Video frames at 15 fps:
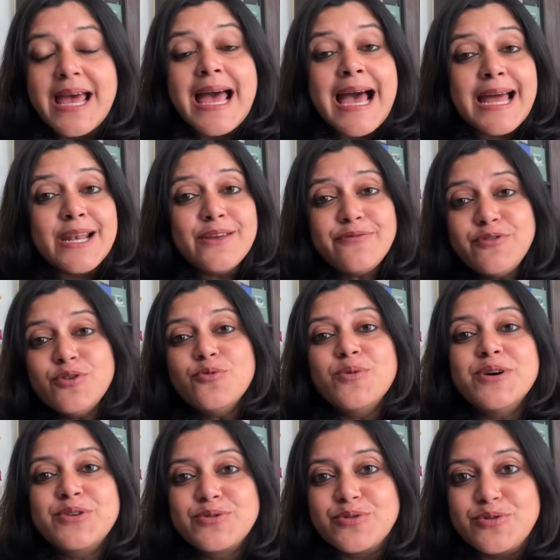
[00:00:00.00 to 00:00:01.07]
And if you were
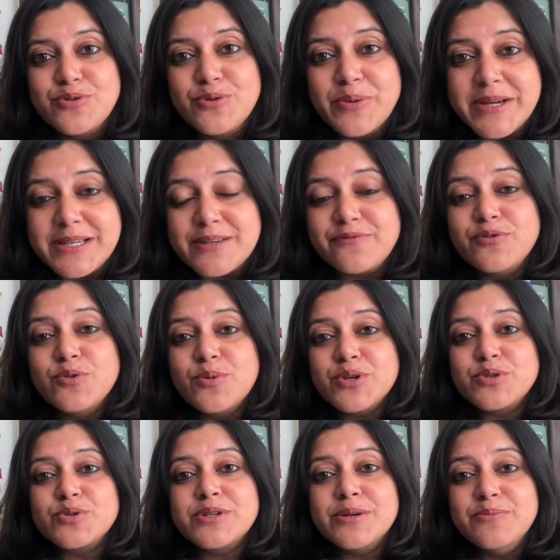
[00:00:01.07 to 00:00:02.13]
to do it, if you were
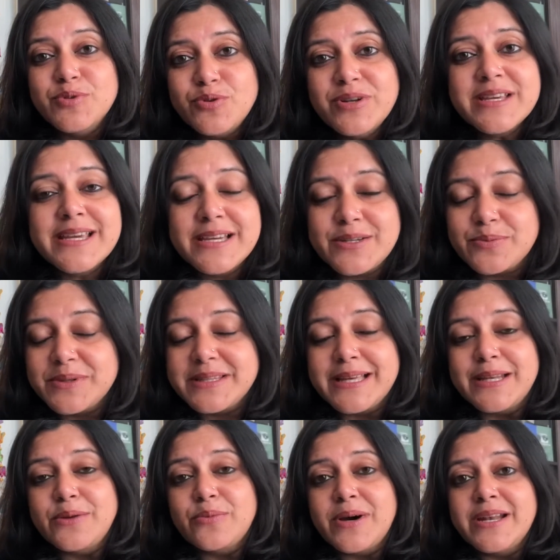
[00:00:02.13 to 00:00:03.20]
to communicate with
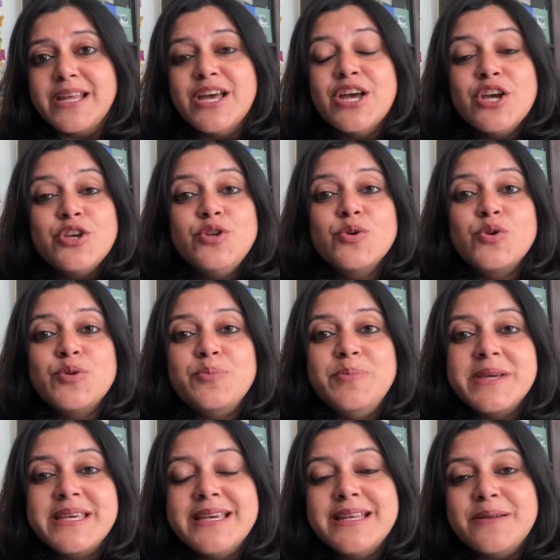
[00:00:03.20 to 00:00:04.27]
anyone, you could
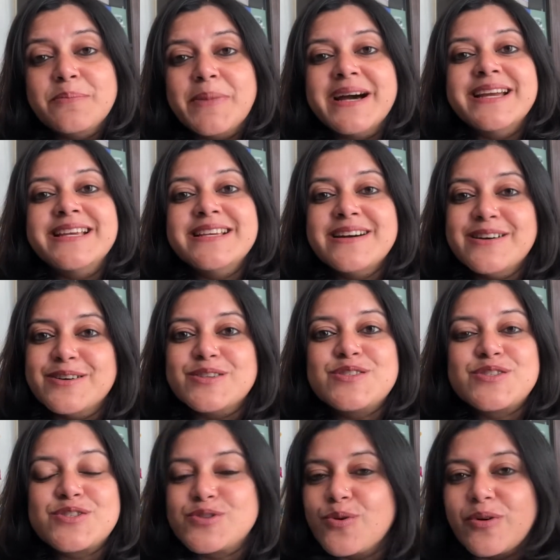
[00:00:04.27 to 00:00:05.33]
begin by a
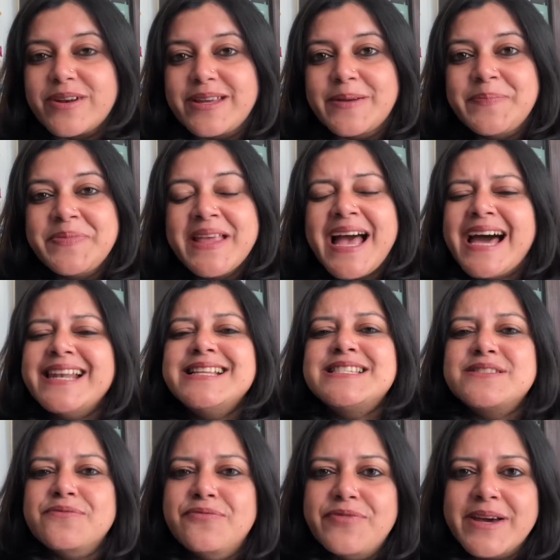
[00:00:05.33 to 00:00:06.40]
story, and it's
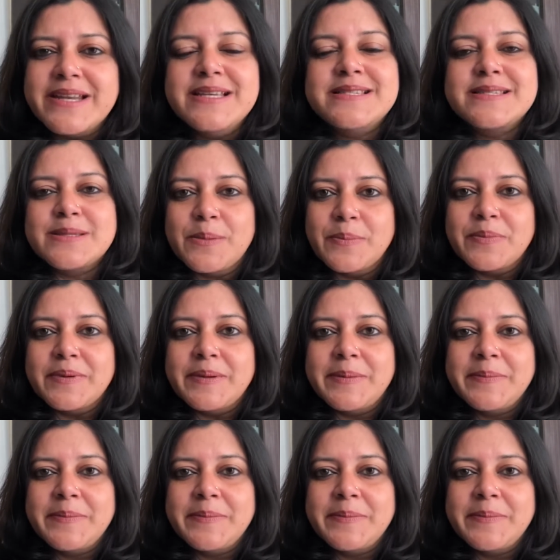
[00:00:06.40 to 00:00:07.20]
very simple.